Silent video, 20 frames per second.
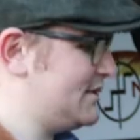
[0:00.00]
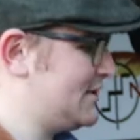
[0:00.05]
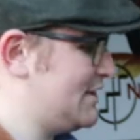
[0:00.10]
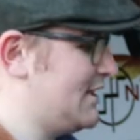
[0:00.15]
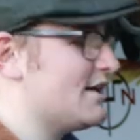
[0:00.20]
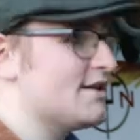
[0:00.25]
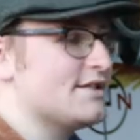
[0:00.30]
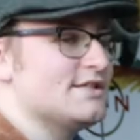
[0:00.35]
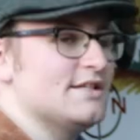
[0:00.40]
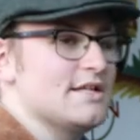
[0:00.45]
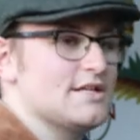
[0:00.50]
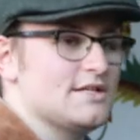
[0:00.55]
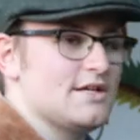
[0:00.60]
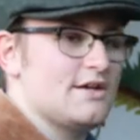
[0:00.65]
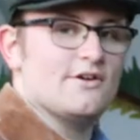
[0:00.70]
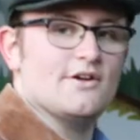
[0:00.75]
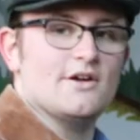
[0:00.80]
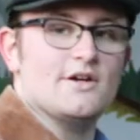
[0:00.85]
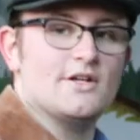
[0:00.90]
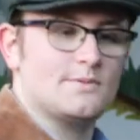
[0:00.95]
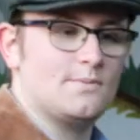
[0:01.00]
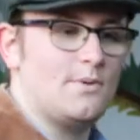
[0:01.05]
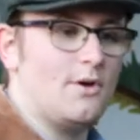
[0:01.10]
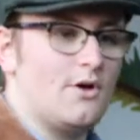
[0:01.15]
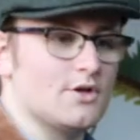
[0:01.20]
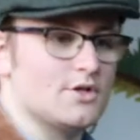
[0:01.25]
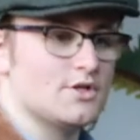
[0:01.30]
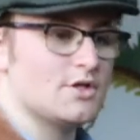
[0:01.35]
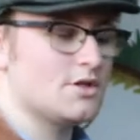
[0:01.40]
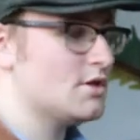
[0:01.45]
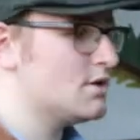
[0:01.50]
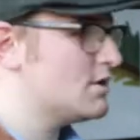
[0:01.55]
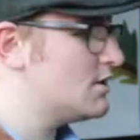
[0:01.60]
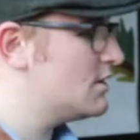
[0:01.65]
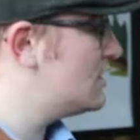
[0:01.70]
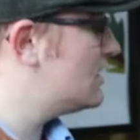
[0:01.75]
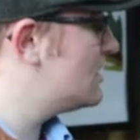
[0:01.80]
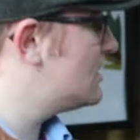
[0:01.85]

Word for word: the deluxe interior. It's posh. It's posh.